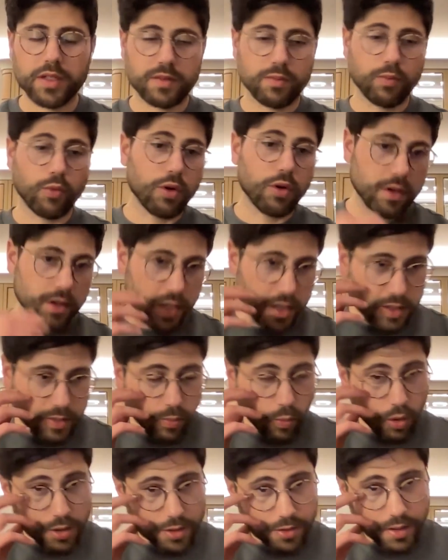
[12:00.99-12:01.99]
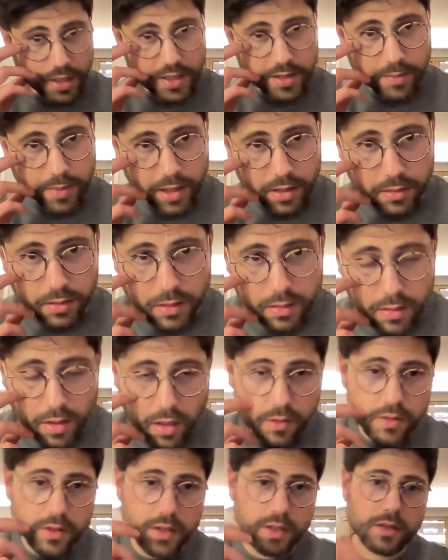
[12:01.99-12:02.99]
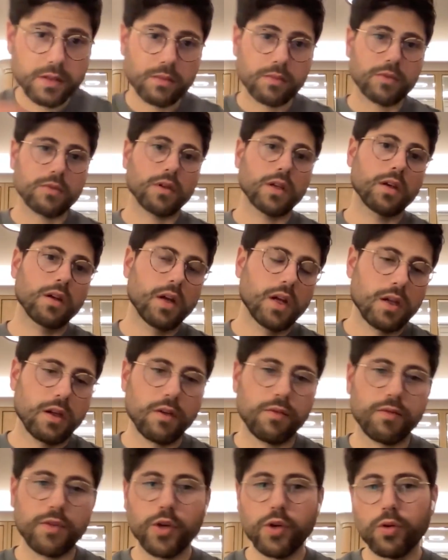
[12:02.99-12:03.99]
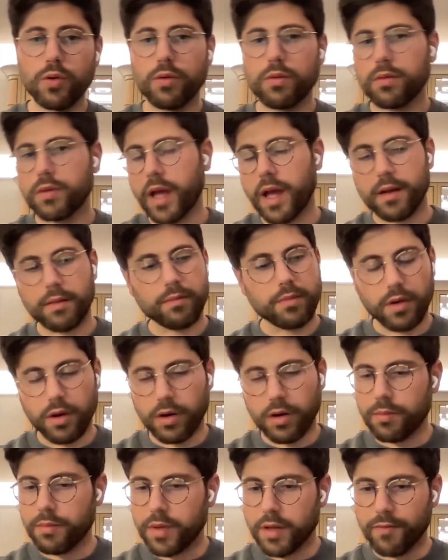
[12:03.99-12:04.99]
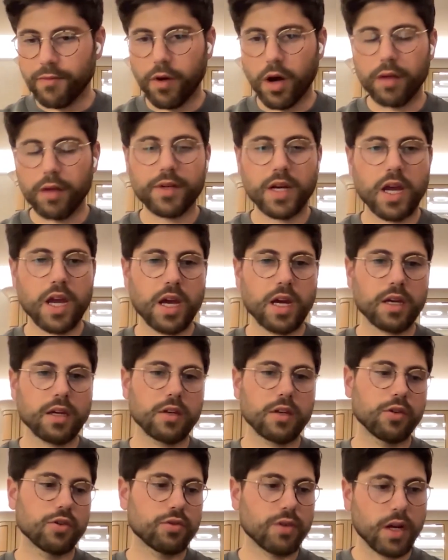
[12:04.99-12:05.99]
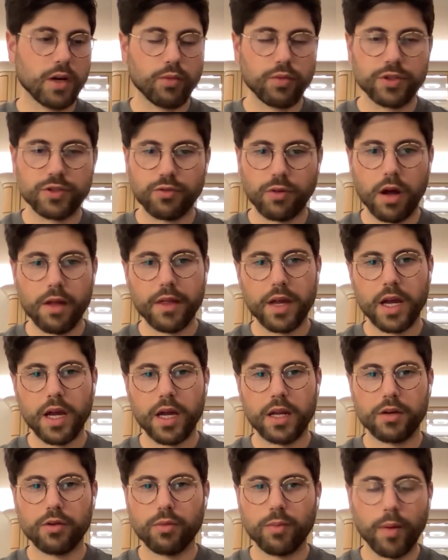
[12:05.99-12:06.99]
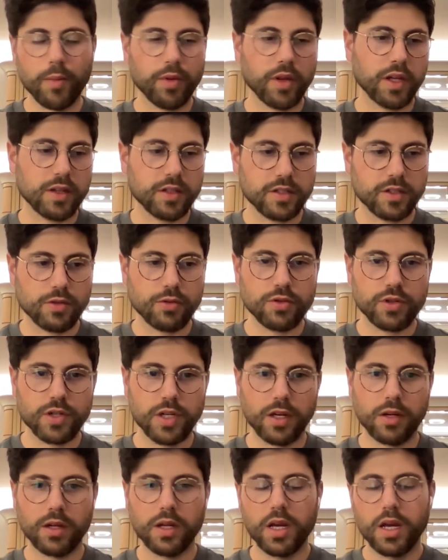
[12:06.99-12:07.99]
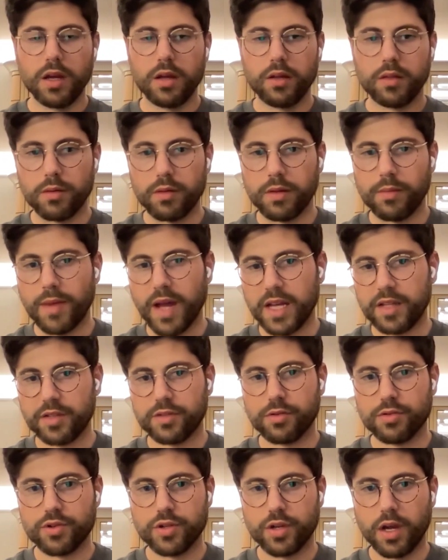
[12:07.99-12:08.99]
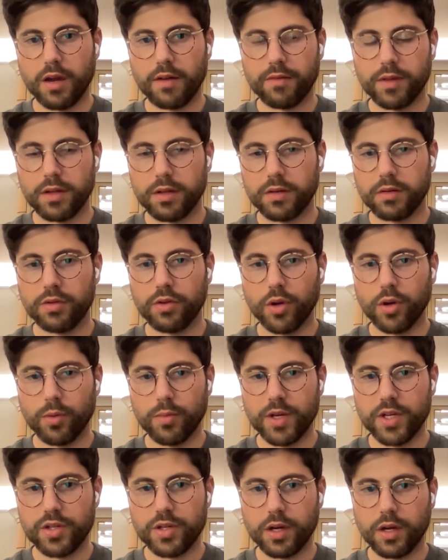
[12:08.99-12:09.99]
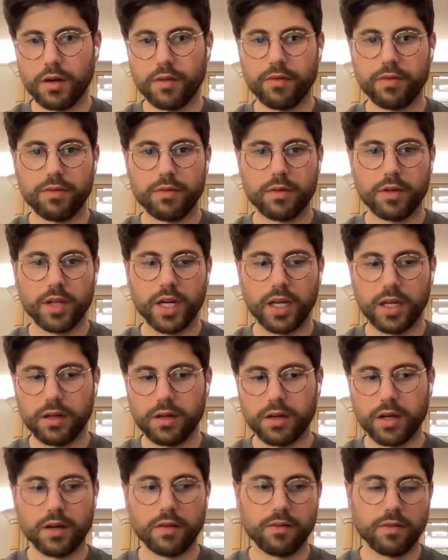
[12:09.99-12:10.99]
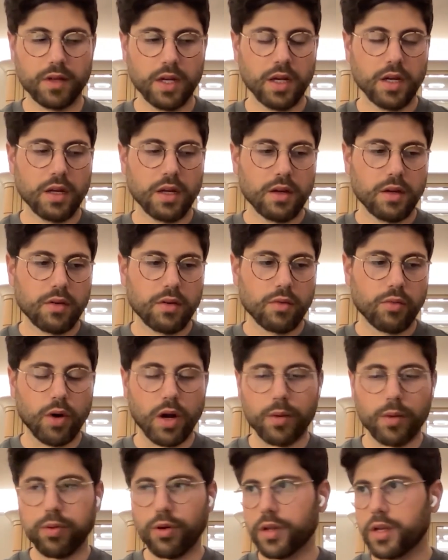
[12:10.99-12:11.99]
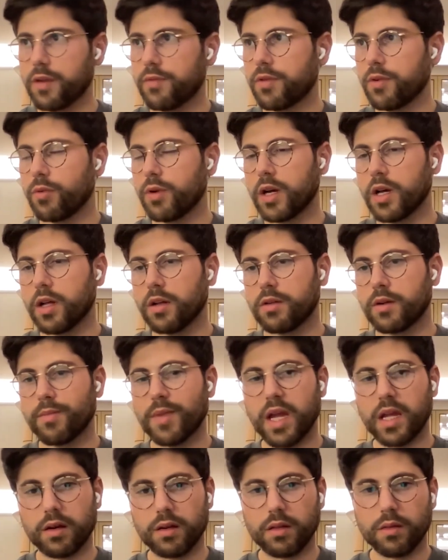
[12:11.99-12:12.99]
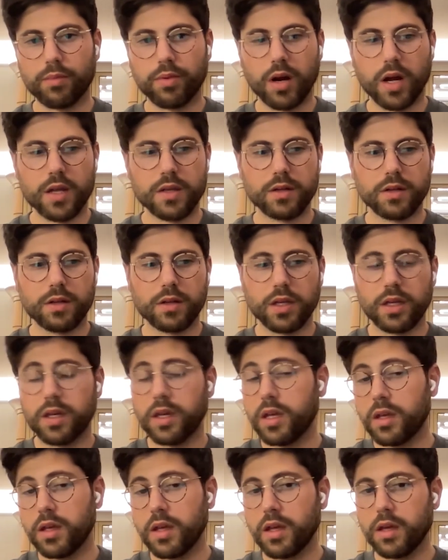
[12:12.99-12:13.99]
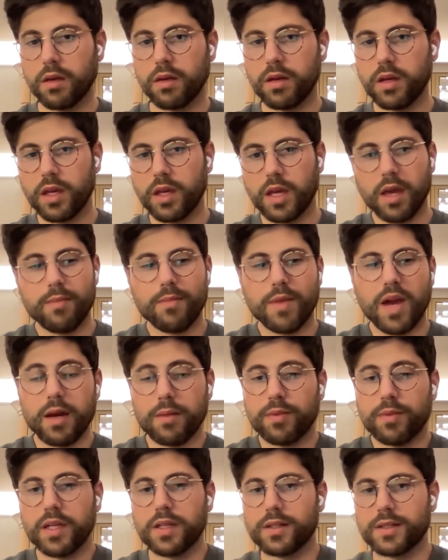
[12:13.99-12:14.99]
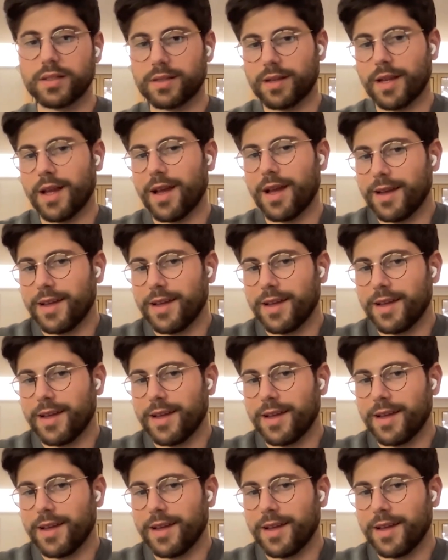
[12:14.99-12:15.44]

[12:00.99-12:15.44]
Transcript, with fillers: but it's more it's more transparent than other systems, right? If you ha- are involved in a hack and you try to withdraw that, you remember like the sushi, the, the master chef, the Nomi chef, like kind of rug pulling, if you will, and abandoning the project. Like he he, he came back because